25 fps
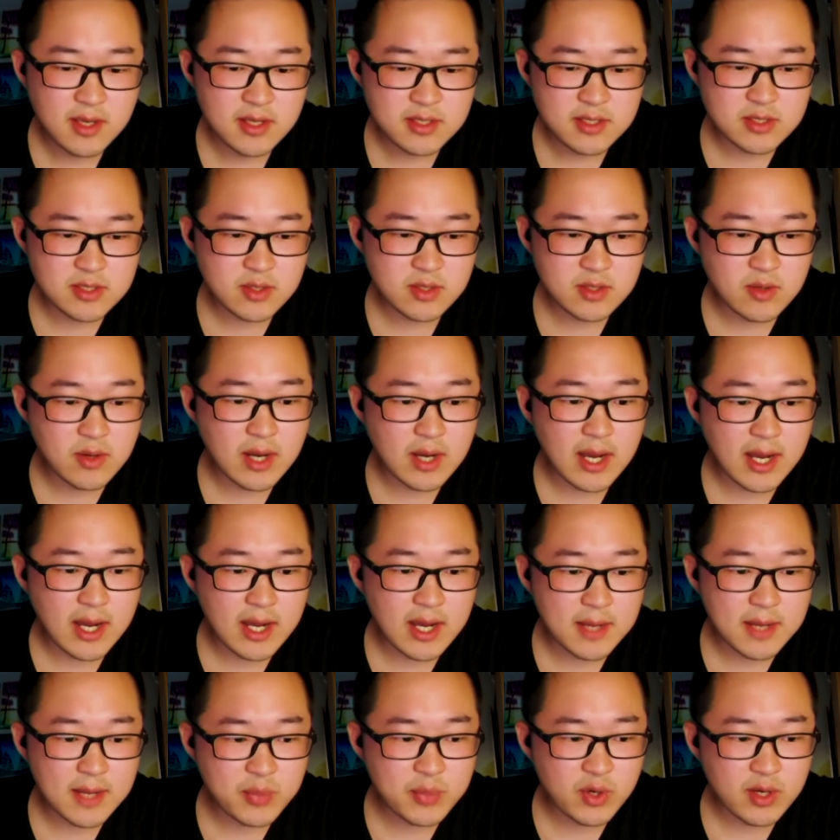So
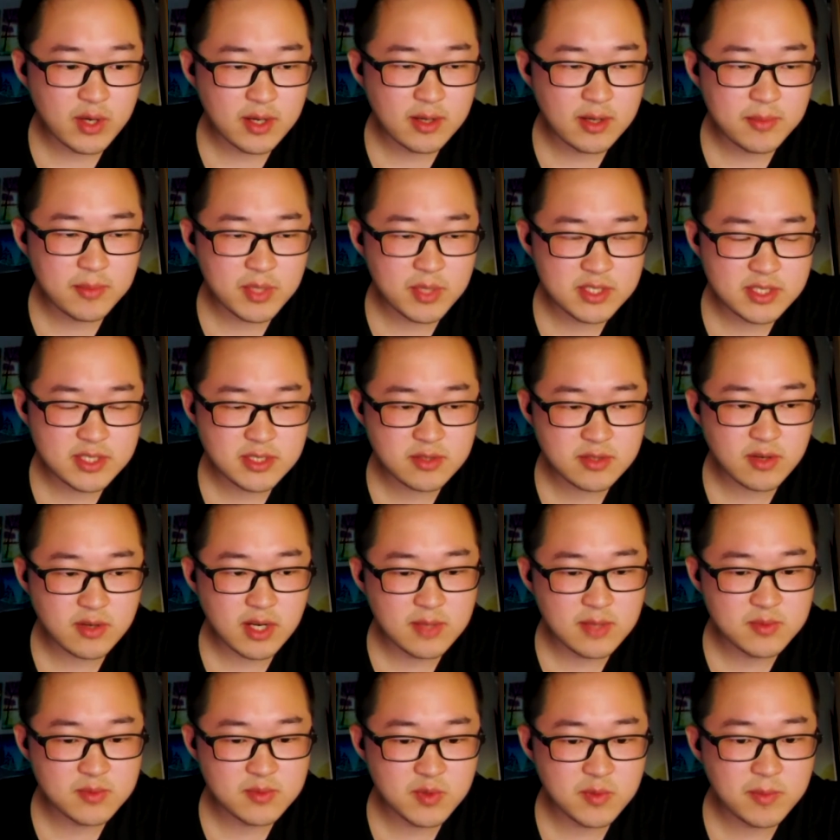I brought a bunch of
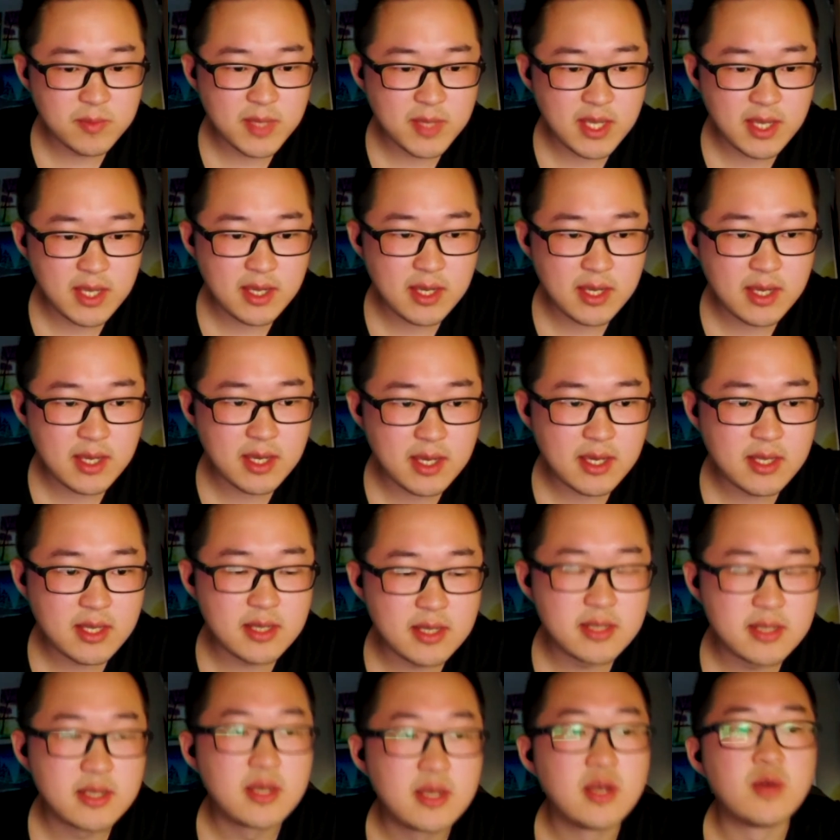scribes with me,
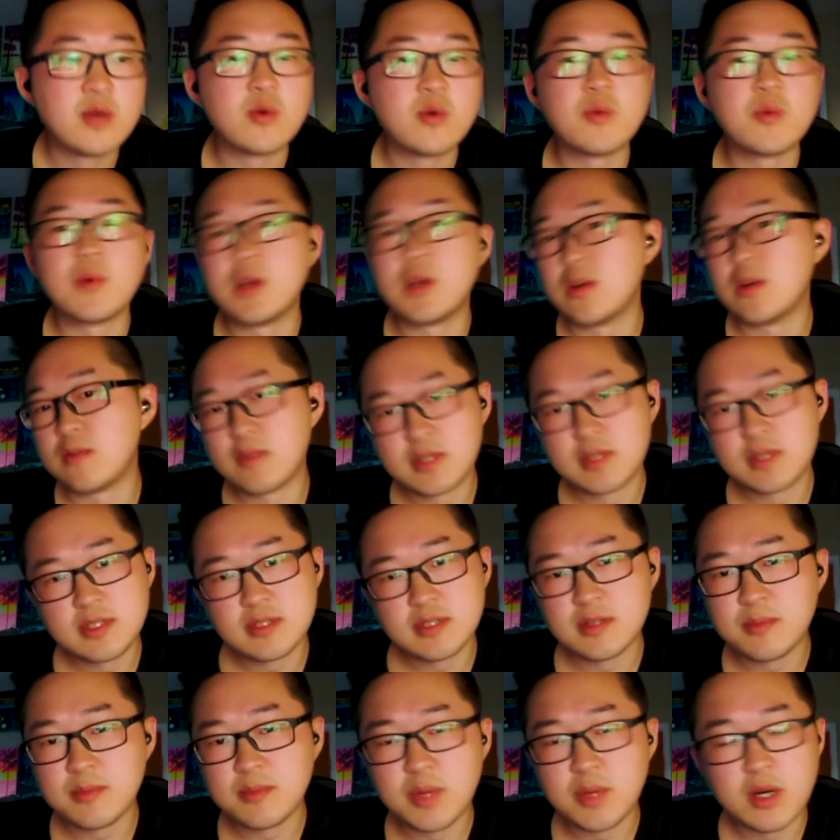and we went over to
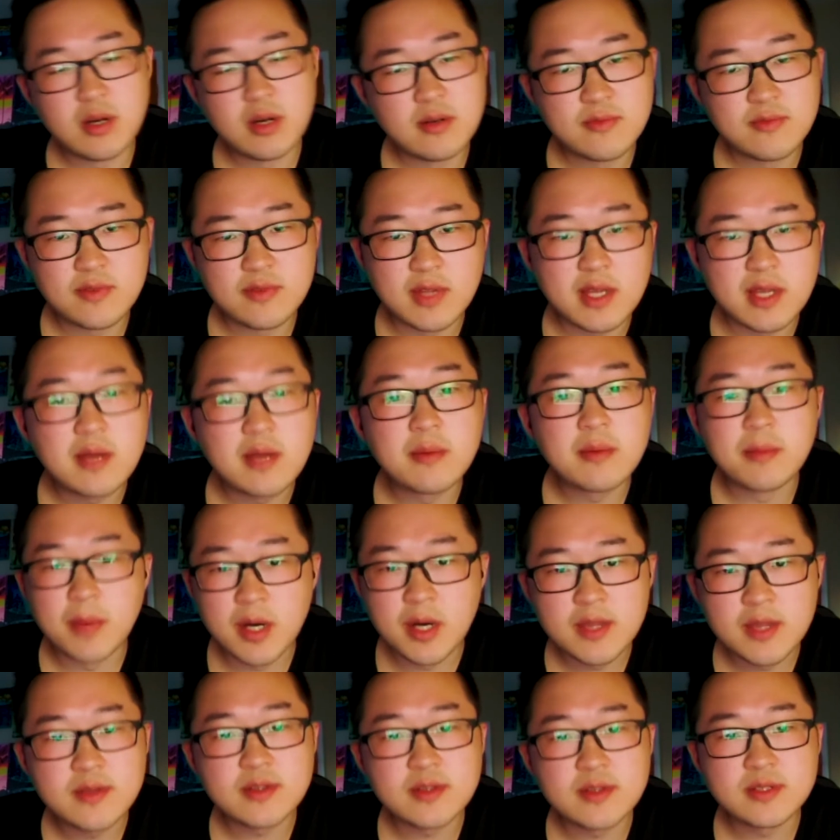Nepal for like a
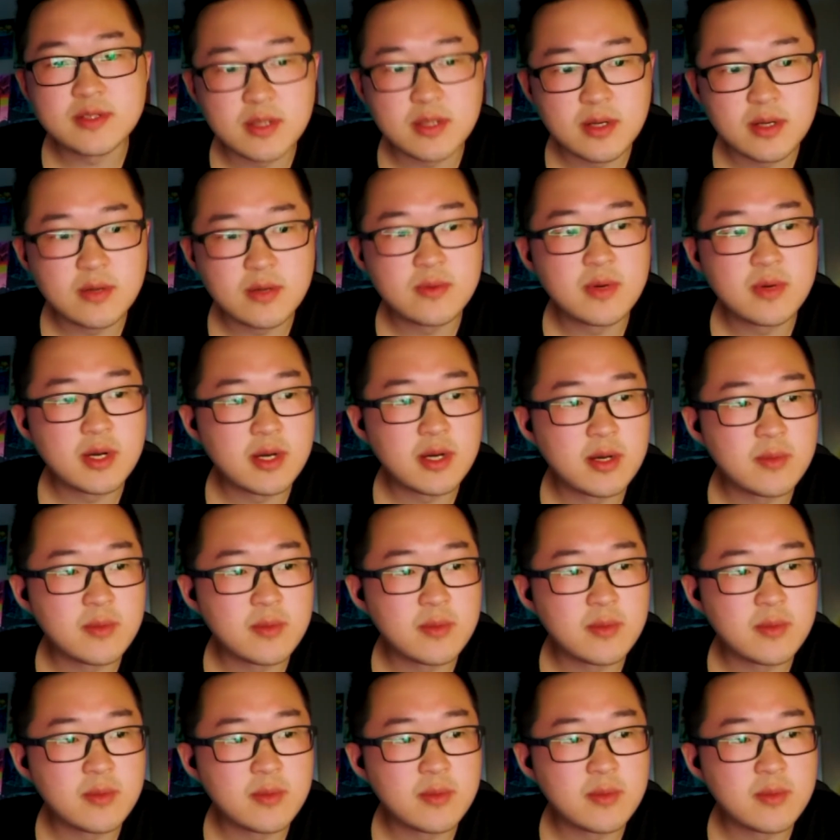month or so.